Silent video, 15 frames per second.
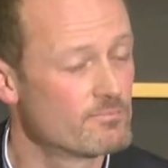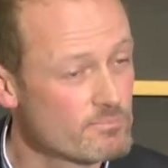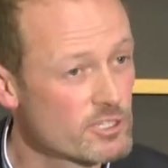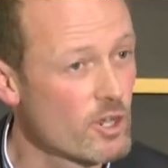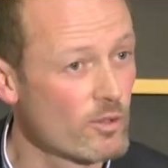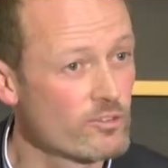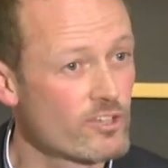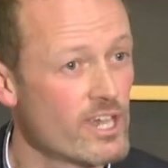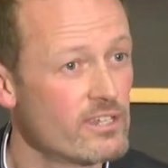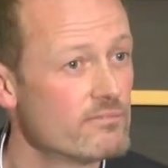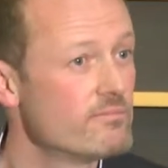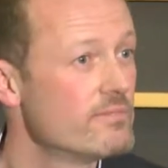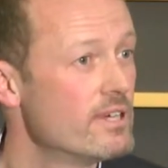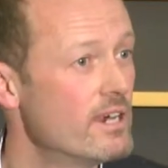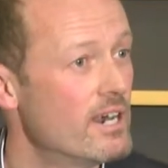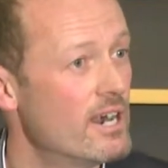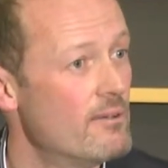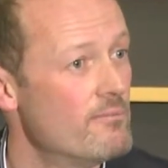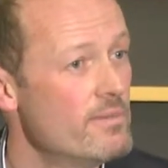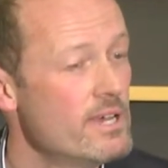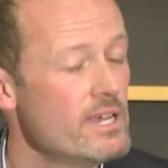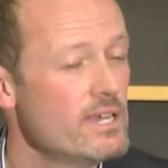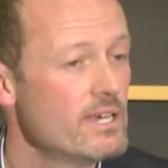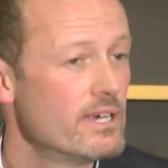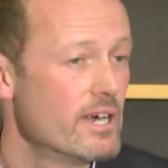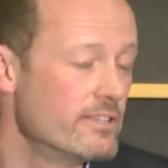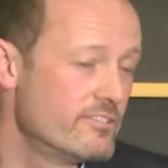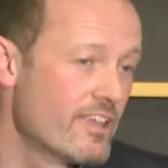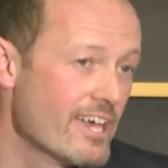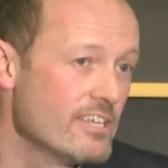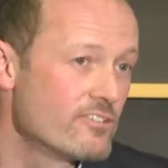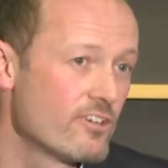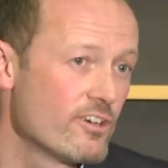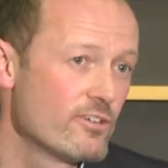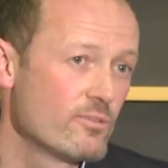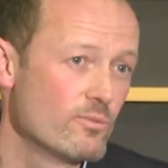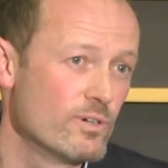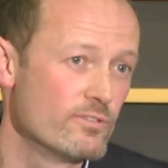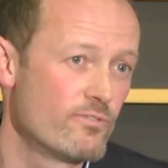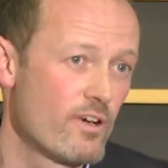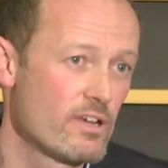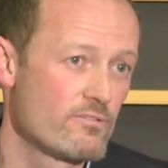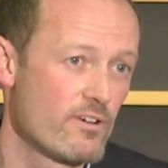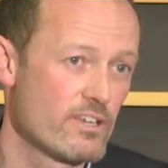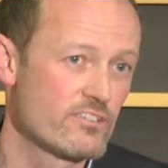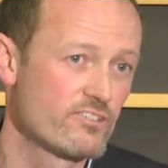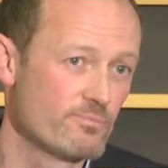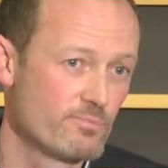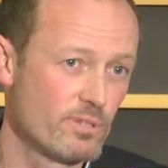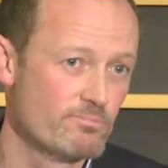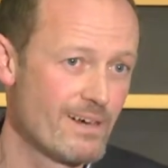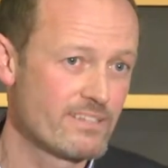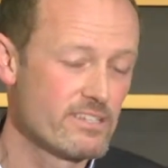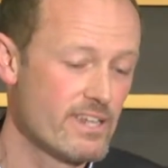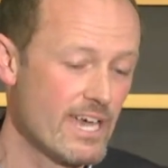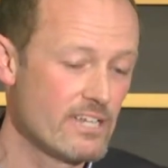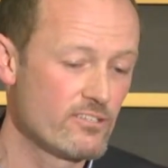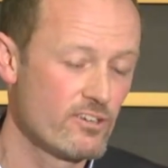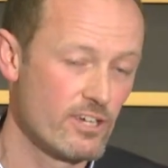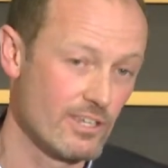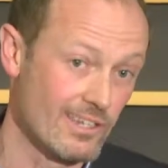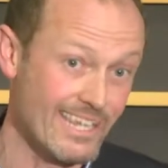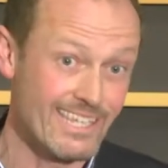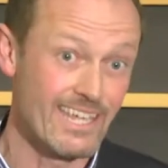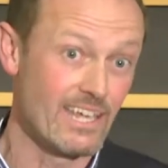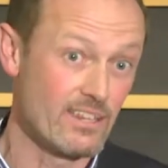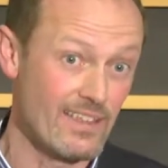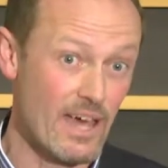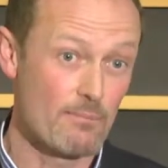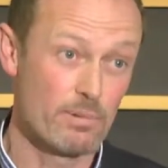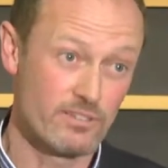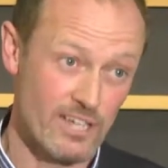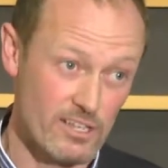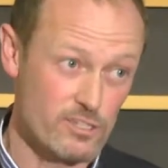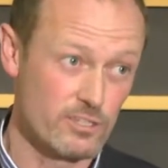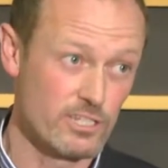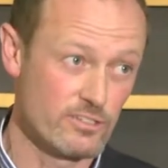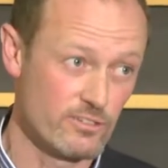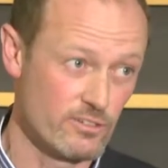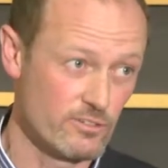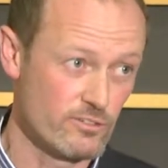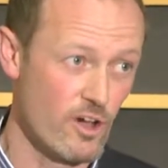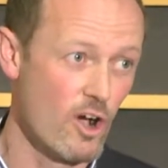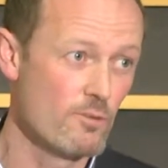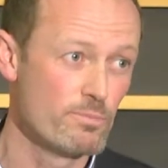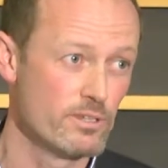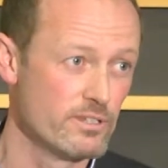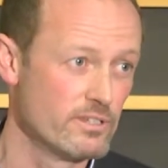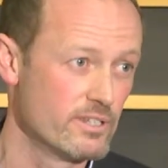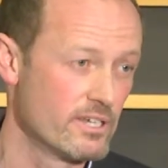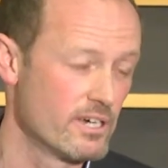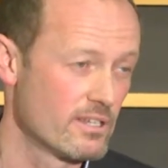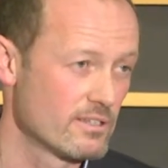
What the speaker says: content and data with very, very simple metadata and linking that potentially to open